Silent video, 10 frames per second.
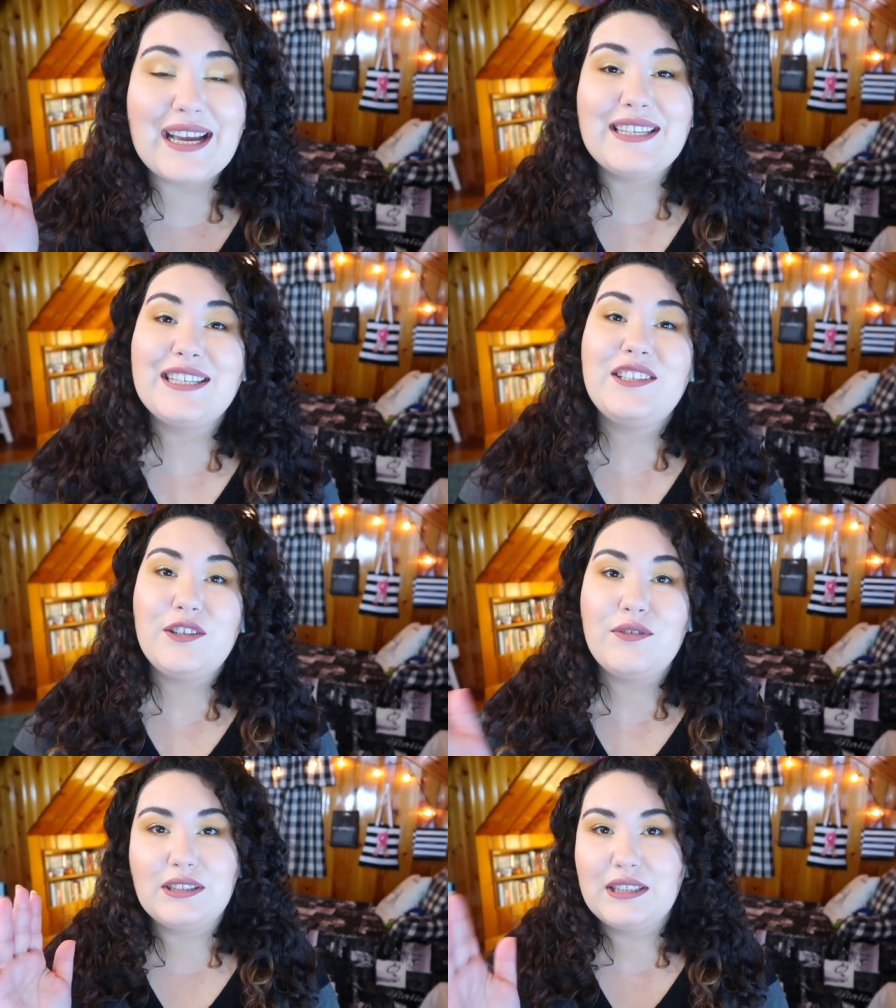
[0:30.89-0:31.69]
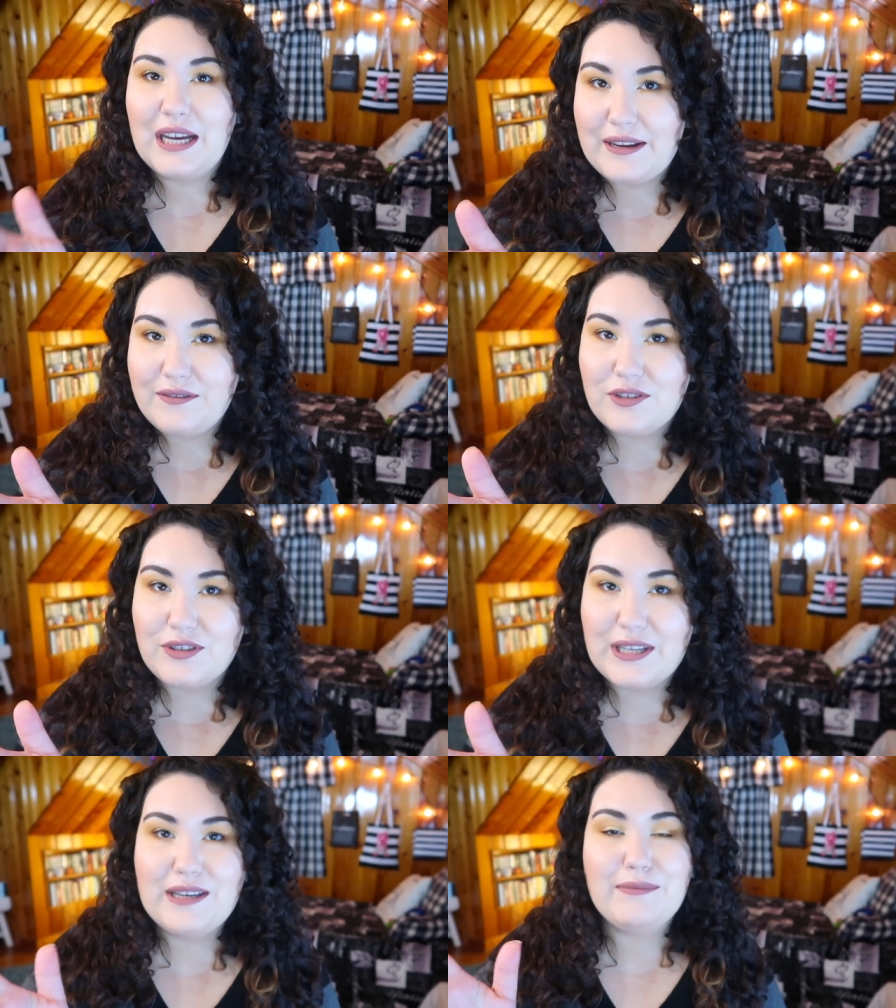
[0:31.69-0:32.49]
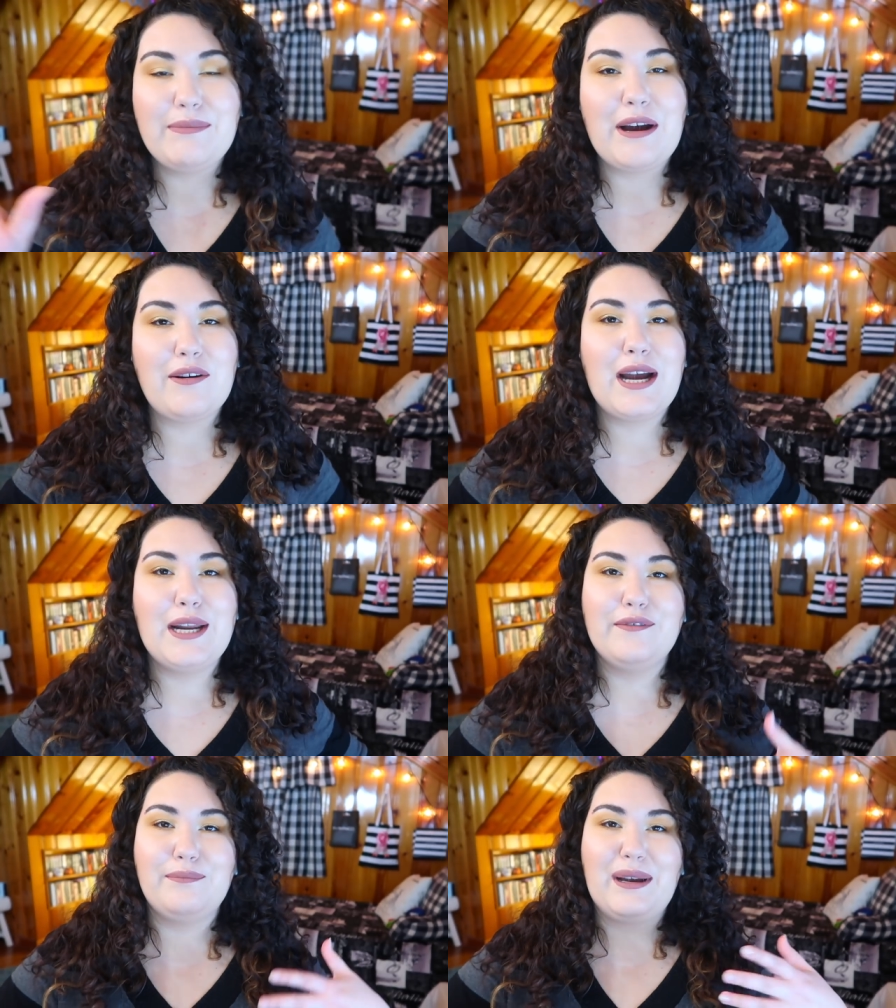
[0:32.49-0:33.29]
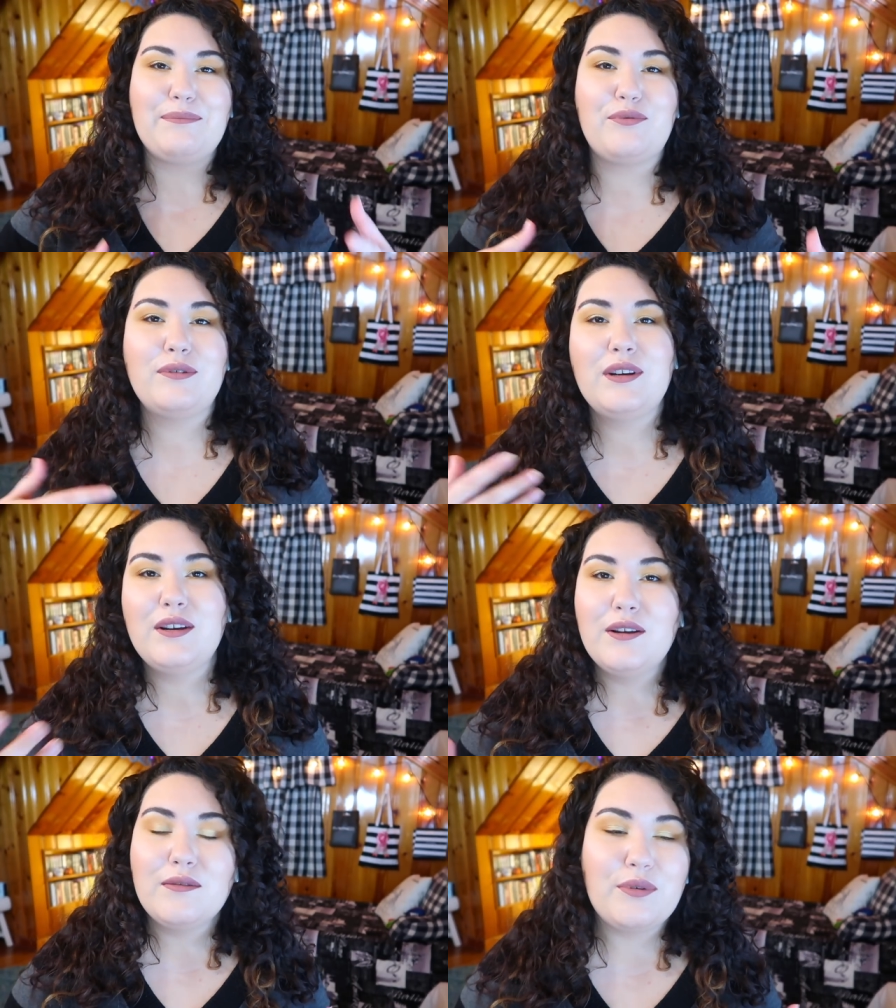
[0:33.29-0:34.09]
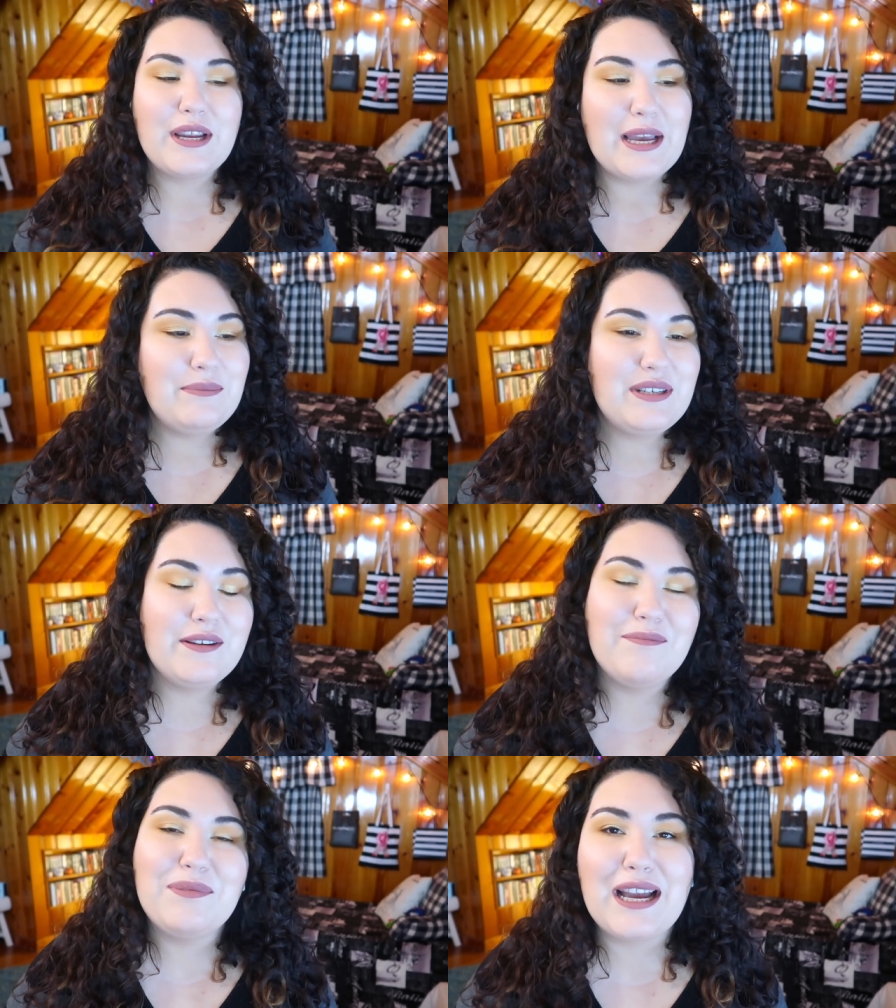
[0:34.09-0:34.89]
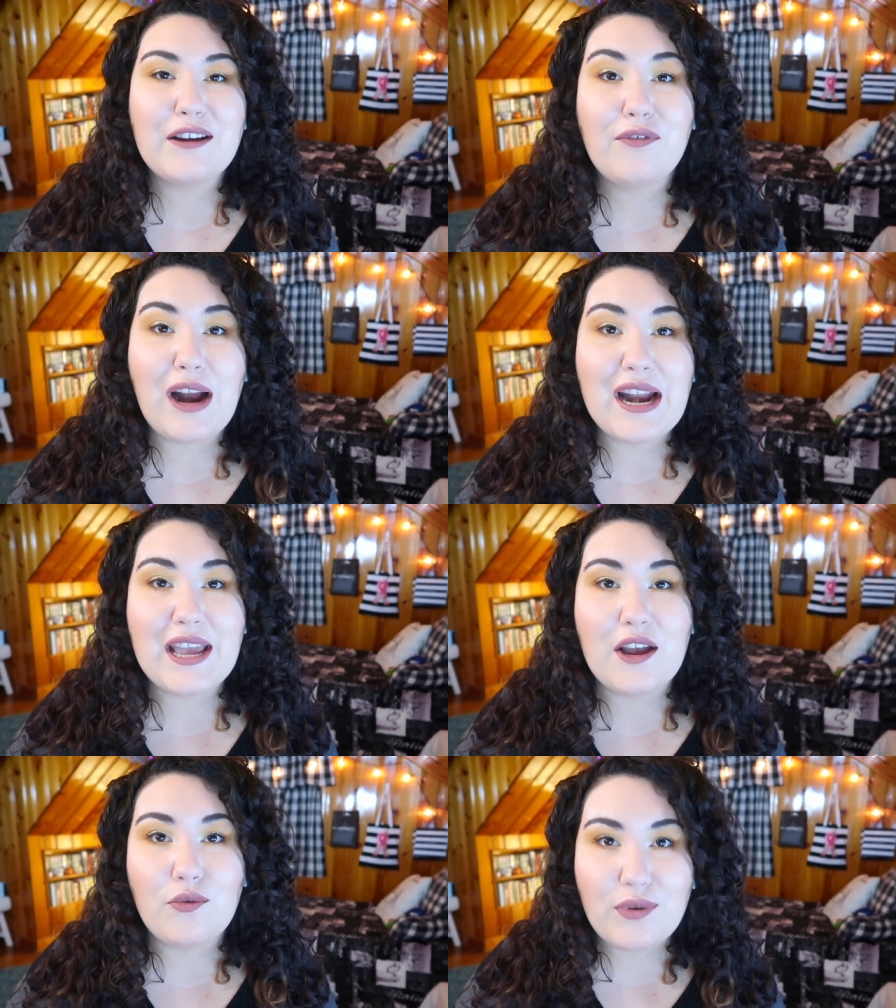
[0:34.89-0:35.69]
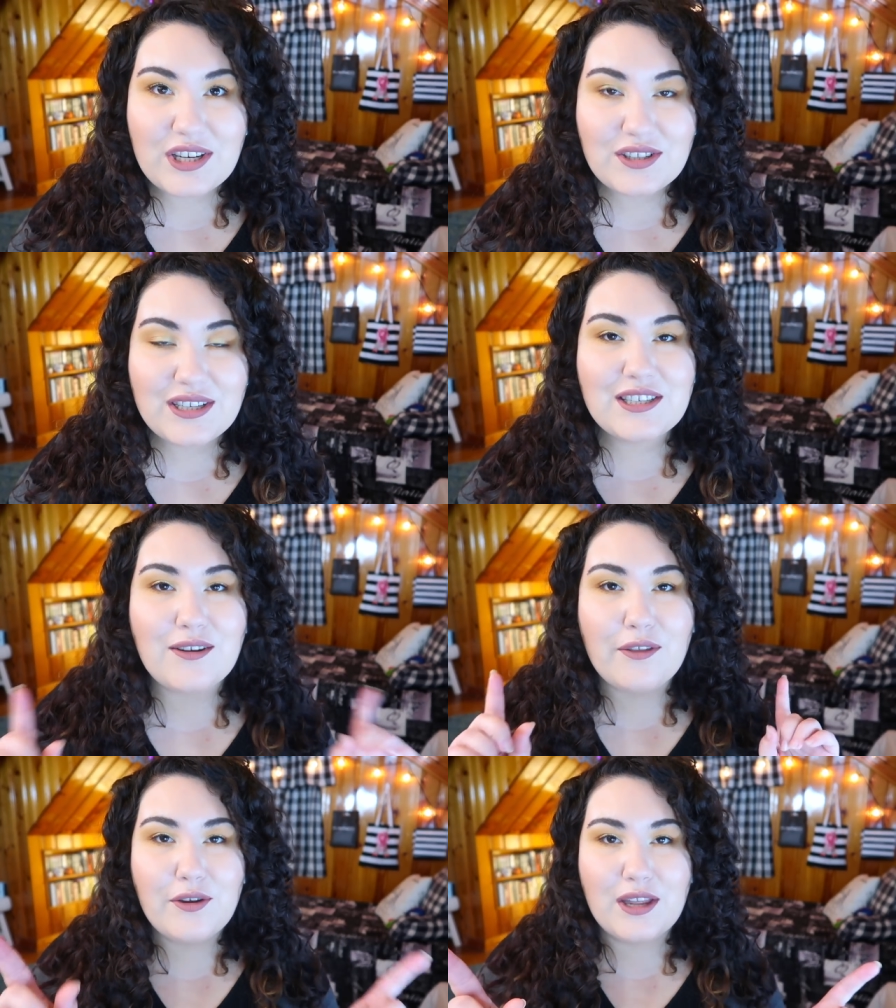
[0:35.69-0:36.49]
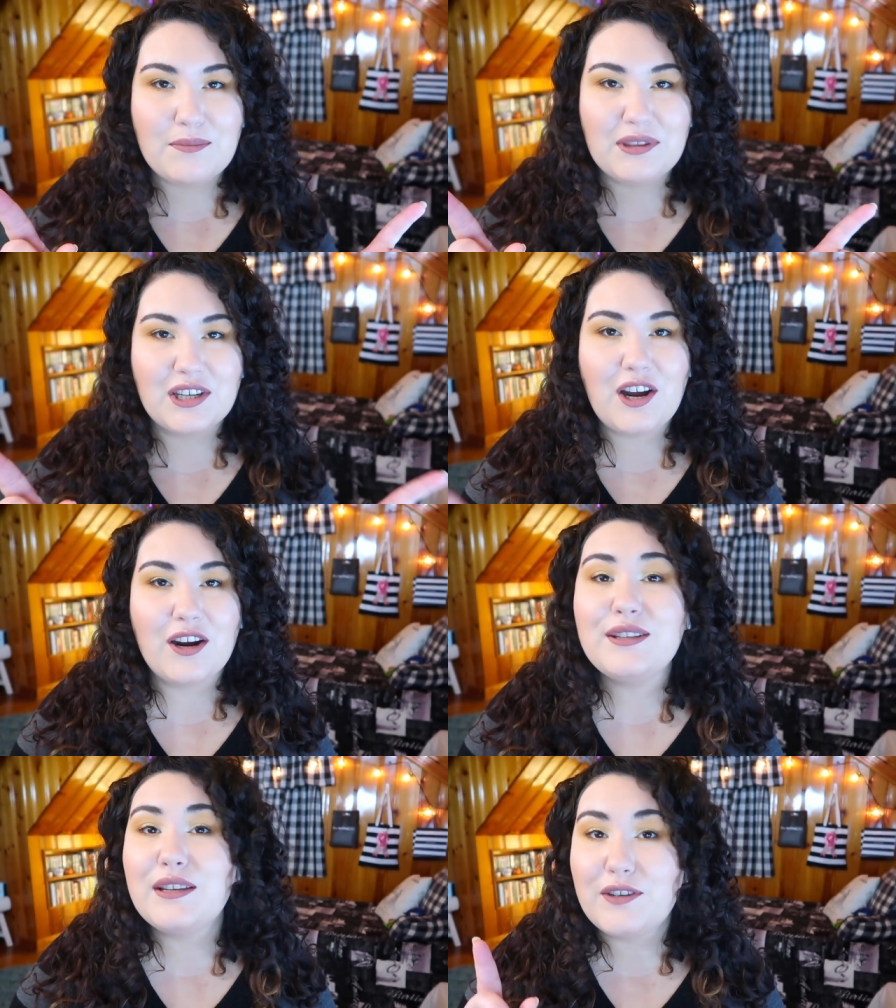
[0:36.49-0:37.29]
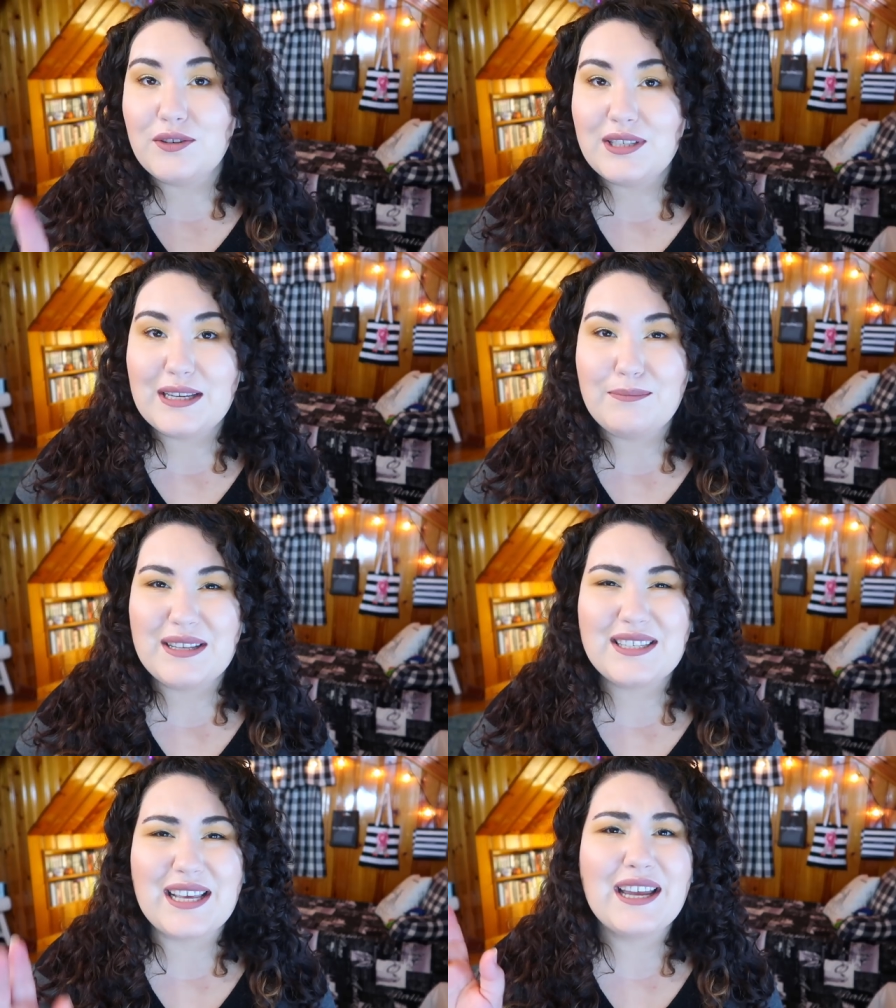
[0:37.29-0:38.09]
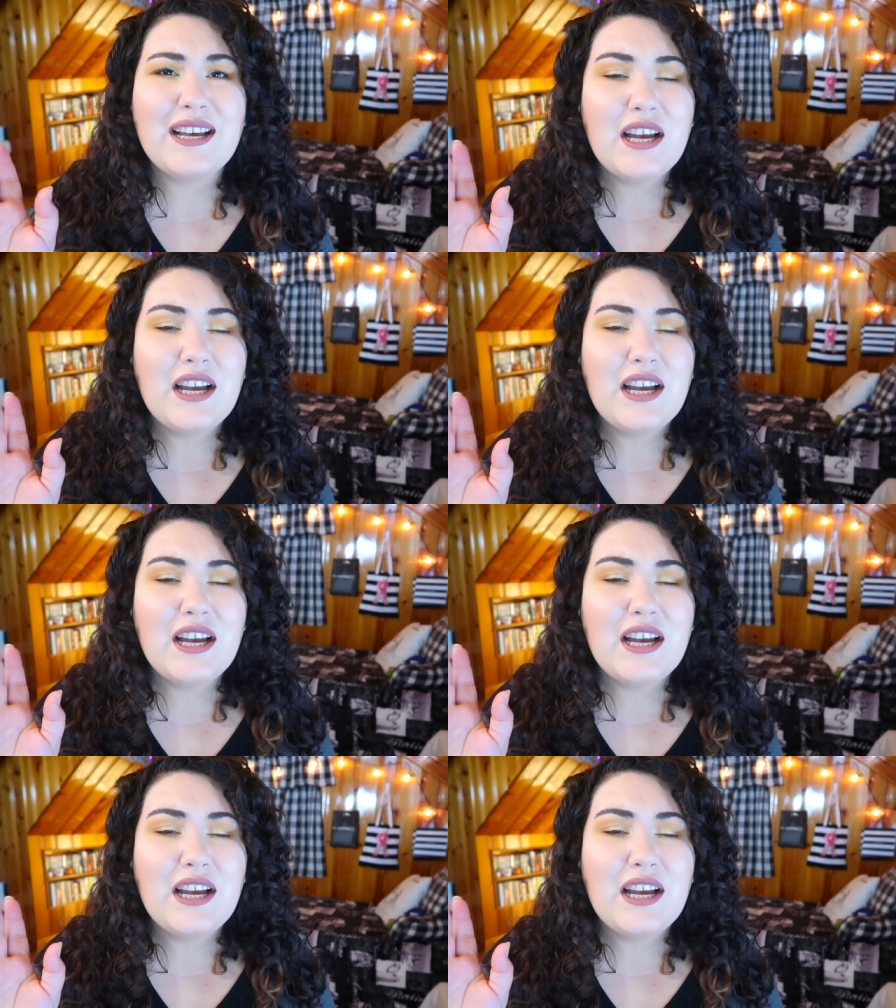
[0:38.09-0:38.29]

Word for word: I did do a live stream about kind of my pr preemptive Black Friday wish list, so I'll throw that up in the cards if you did miss that.